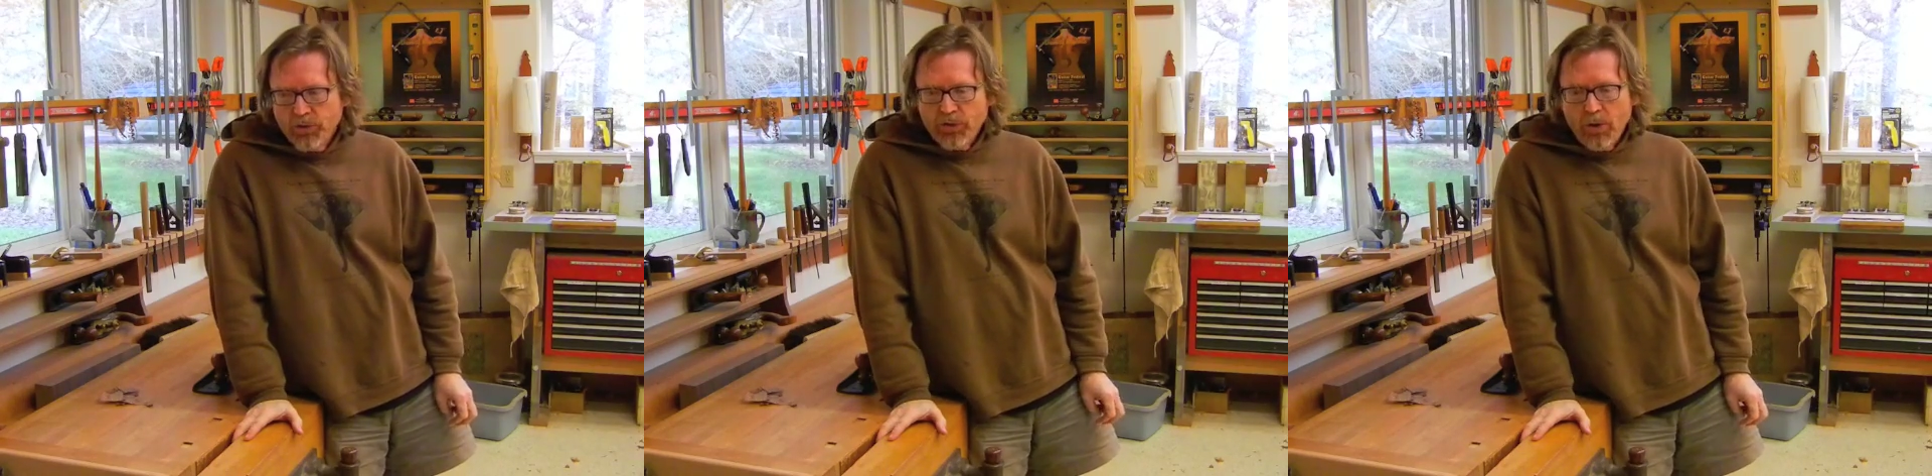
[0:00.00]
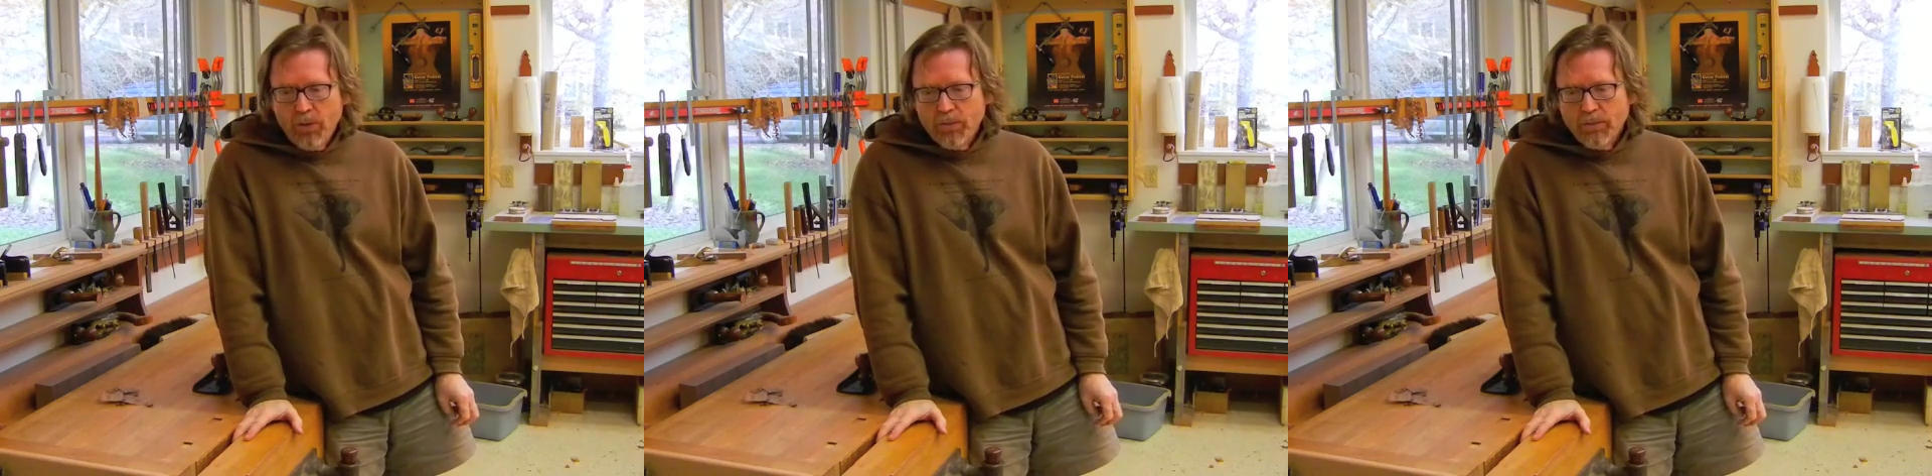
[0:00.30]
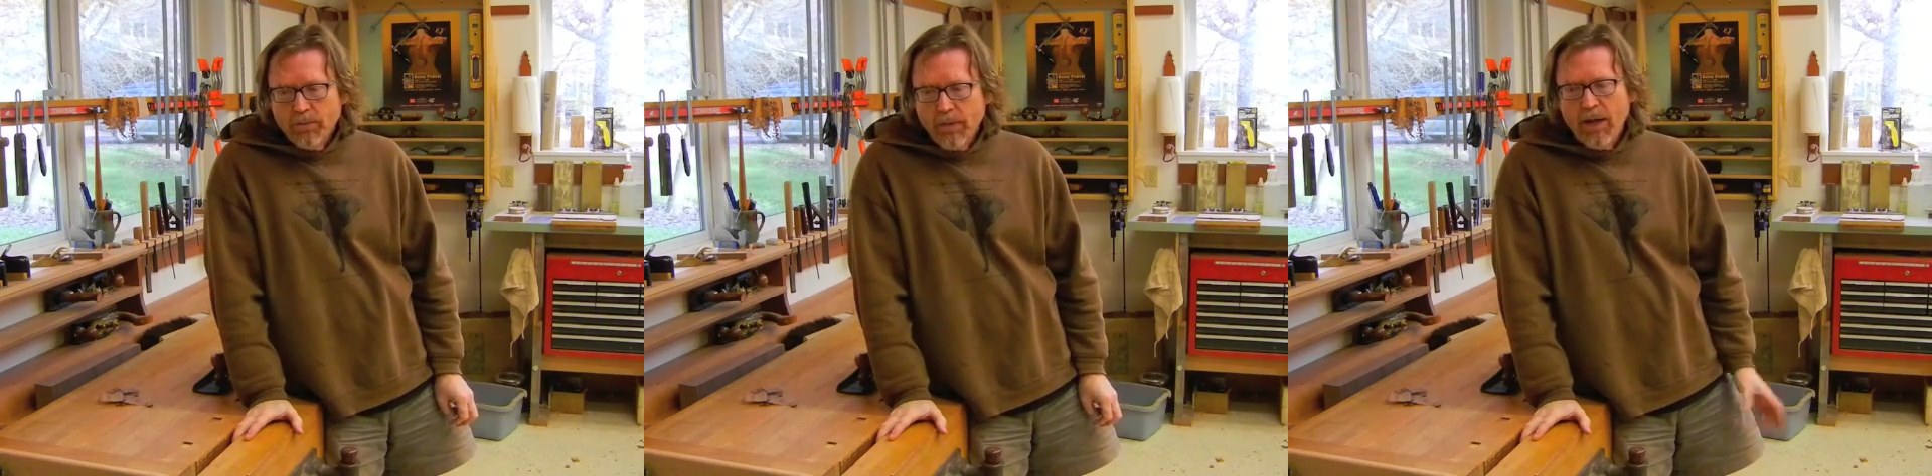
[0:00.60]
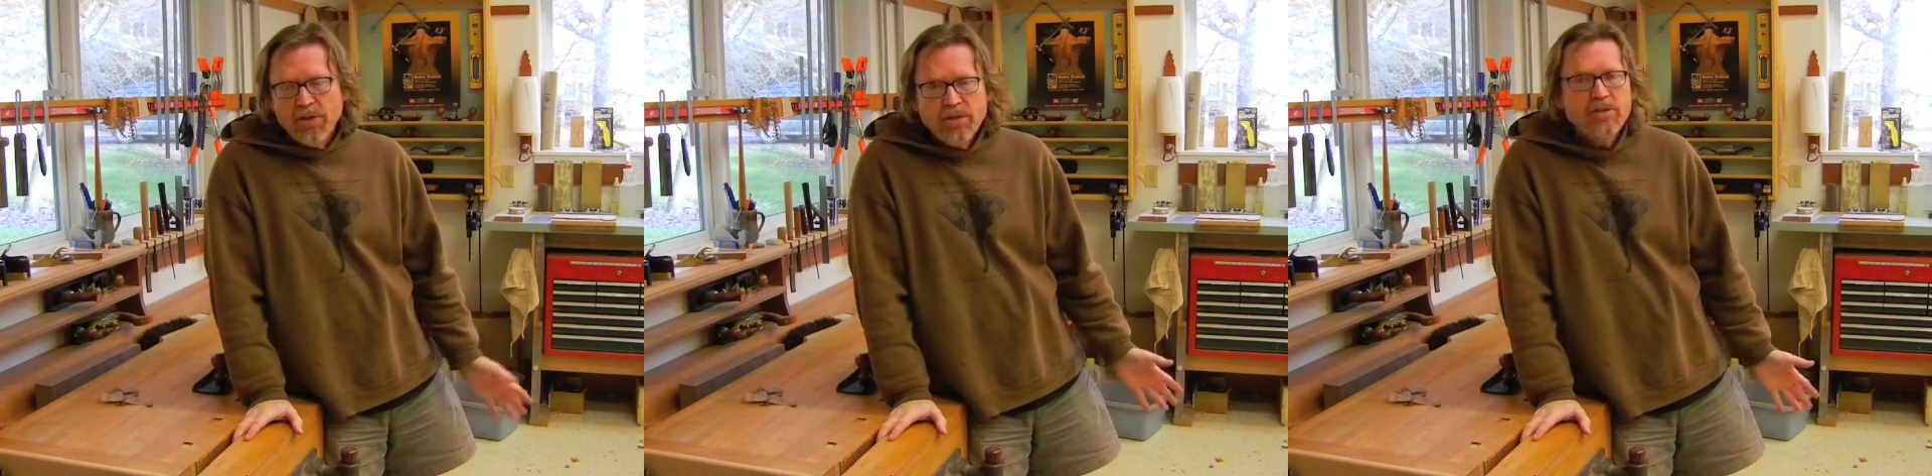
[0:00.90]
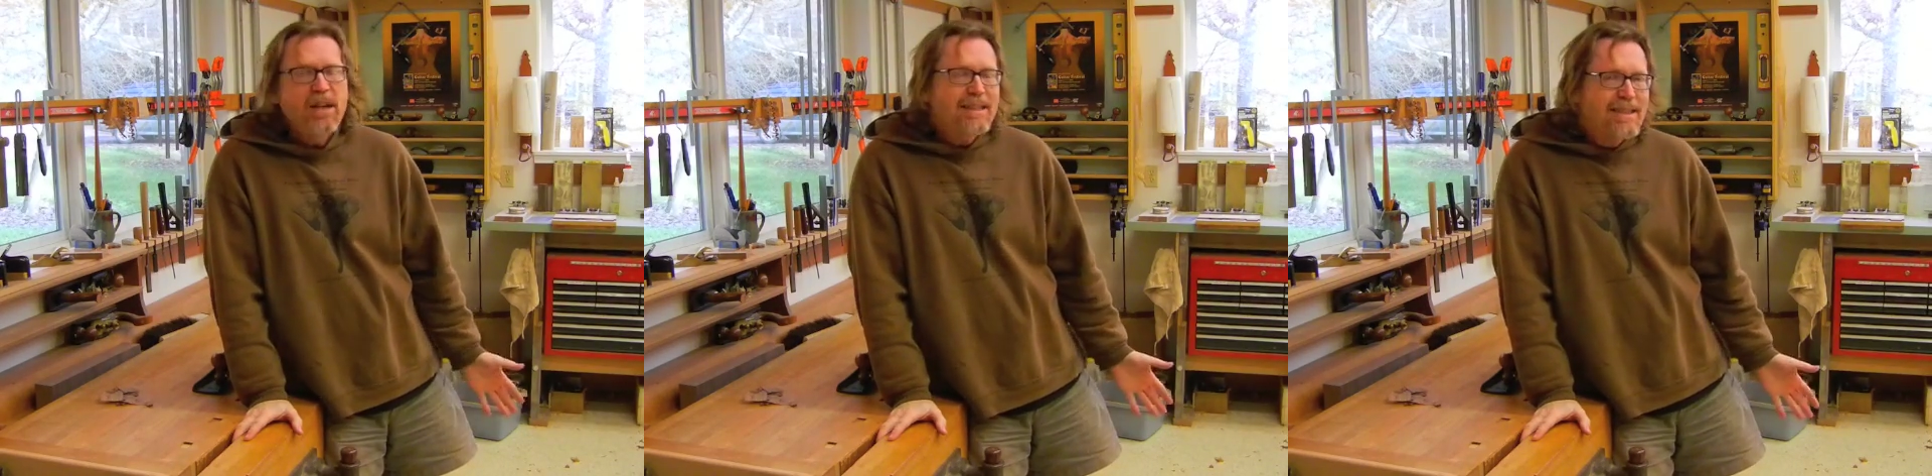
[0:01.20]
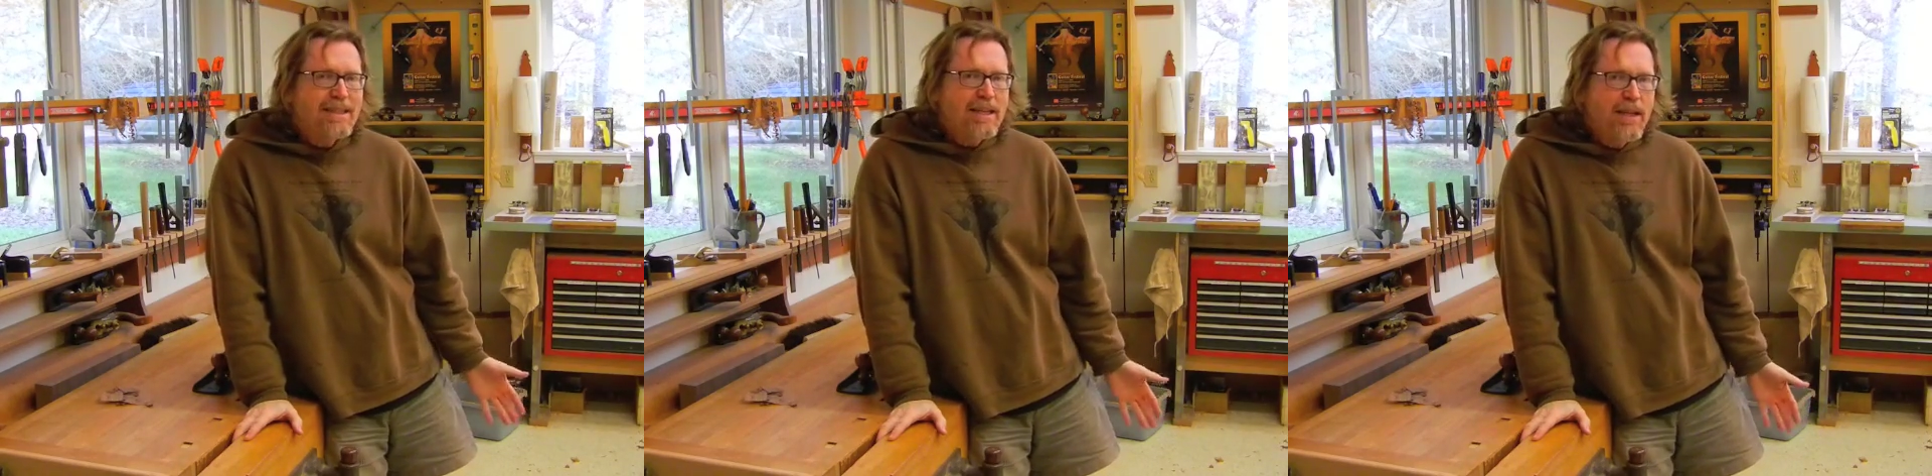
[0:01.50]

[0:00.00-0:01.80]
So, now this is not to say